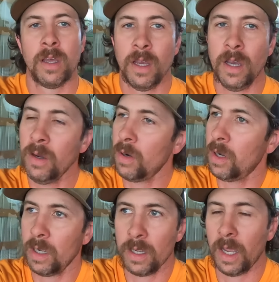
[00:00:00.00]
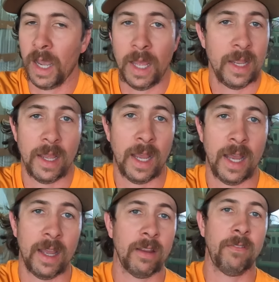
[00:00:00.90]
Oh,
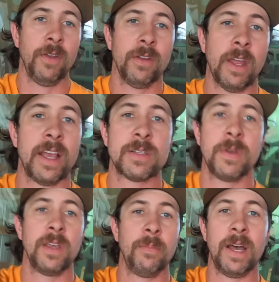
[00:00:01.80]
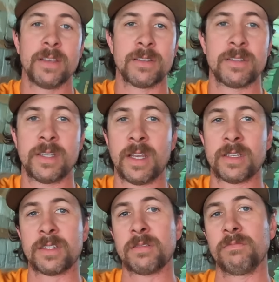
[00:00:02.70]
if you had asked me about
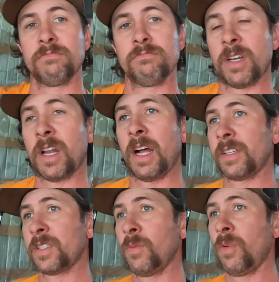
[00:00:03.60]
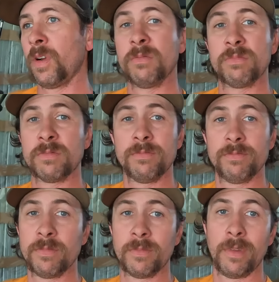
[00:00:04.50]
6 o'clock this morning,
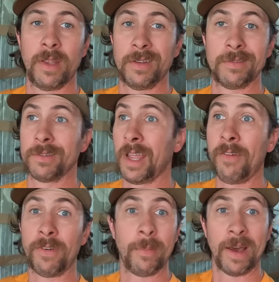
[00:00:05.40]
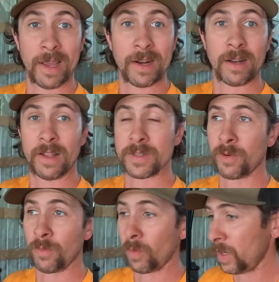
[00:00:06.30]
and definitely about 8 o'clock this
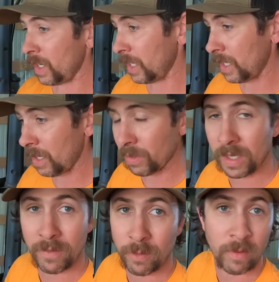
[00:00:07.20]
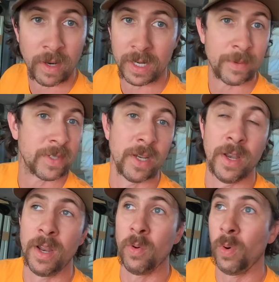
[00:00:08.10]
morning, were we going to get done with that before it rained, I would have said
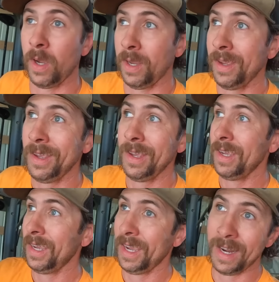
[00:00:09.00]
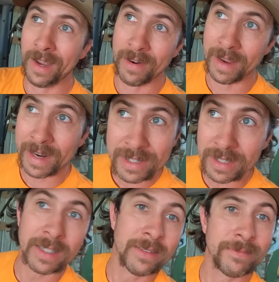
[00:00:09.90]
no way. And now it
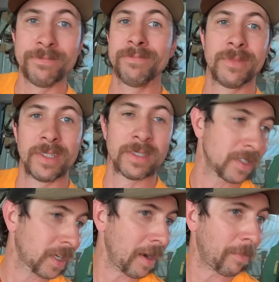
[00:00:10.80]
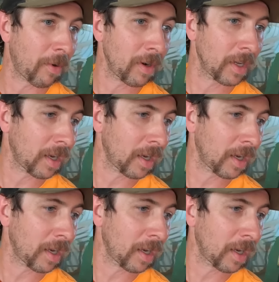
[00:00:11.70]
actually is just kind of partly